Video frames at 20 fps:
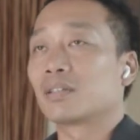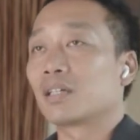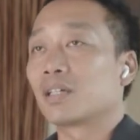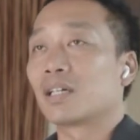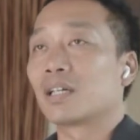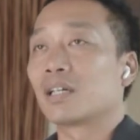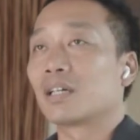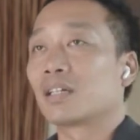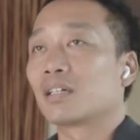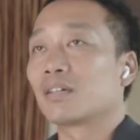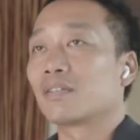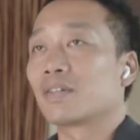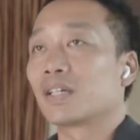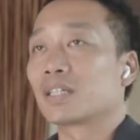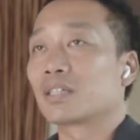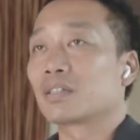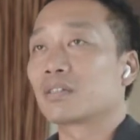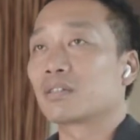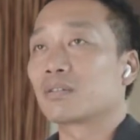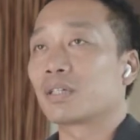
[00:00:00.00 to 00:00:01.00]
a lot of like
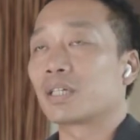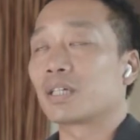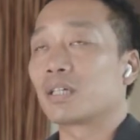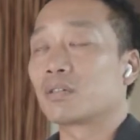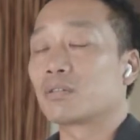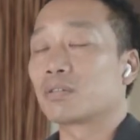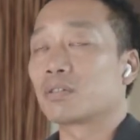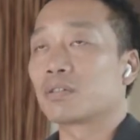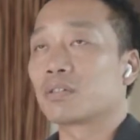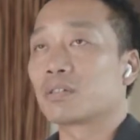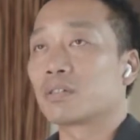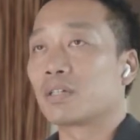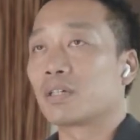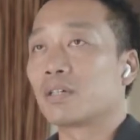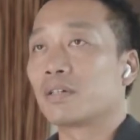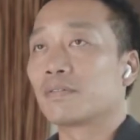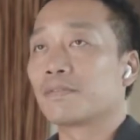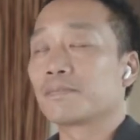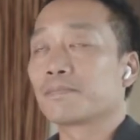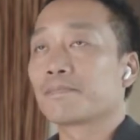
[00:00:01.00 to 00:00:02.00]
street culture
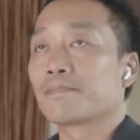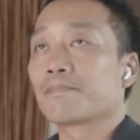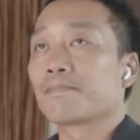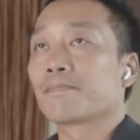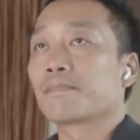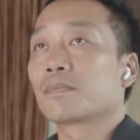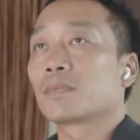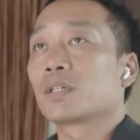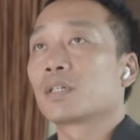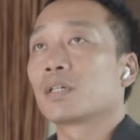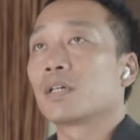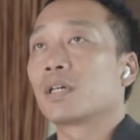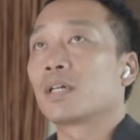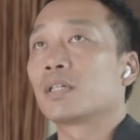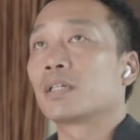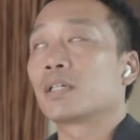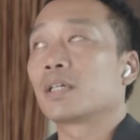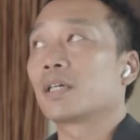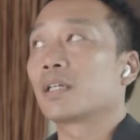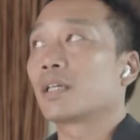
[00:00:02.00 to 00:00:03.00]
stuff.
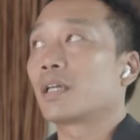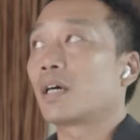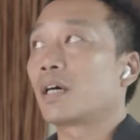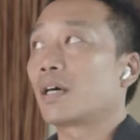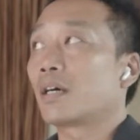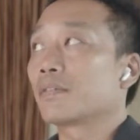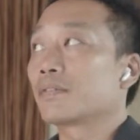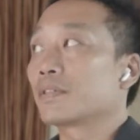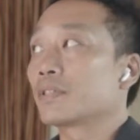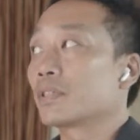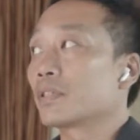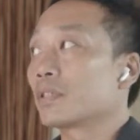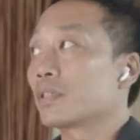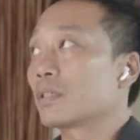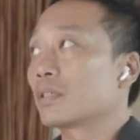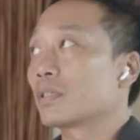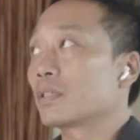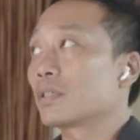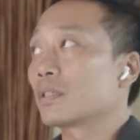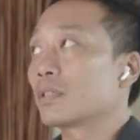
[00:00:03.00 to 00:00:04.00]
And then
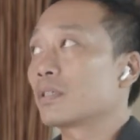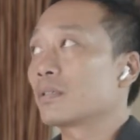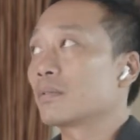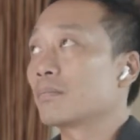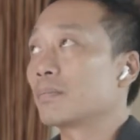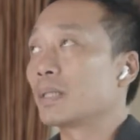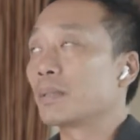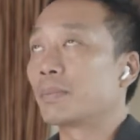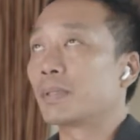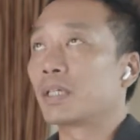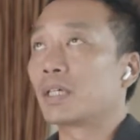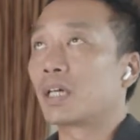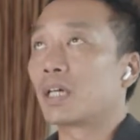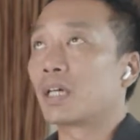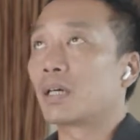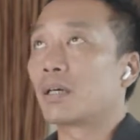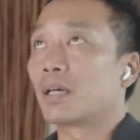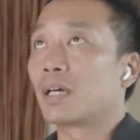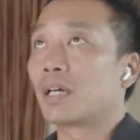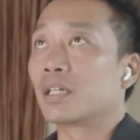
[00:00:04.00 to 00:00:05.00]
after maybe
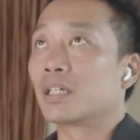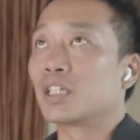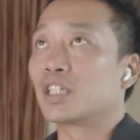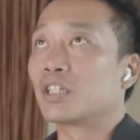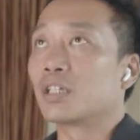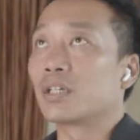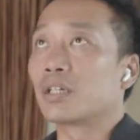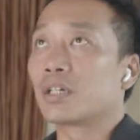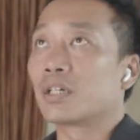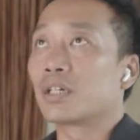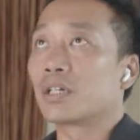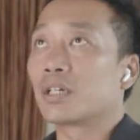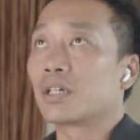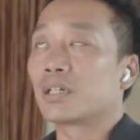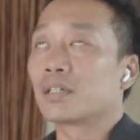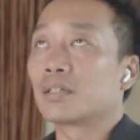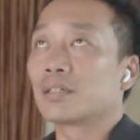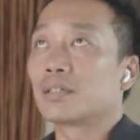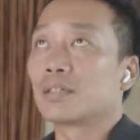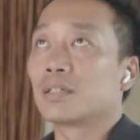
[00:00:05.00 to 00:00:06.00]
a year,
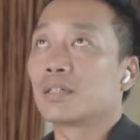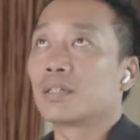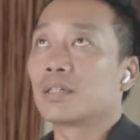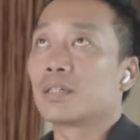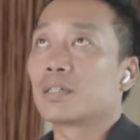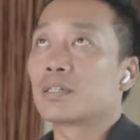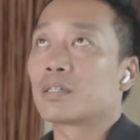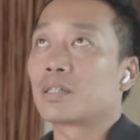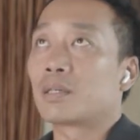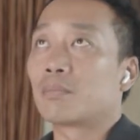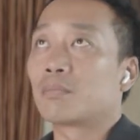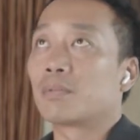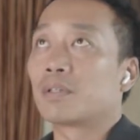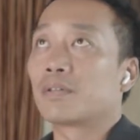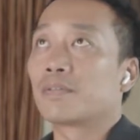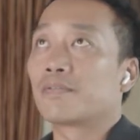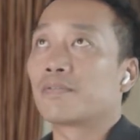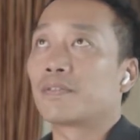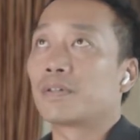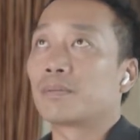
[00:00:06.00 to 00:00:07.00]

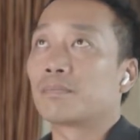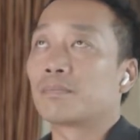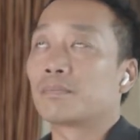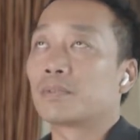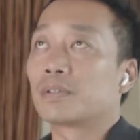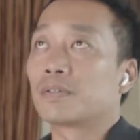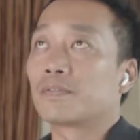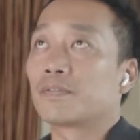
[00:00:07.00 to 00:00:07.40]
someone from the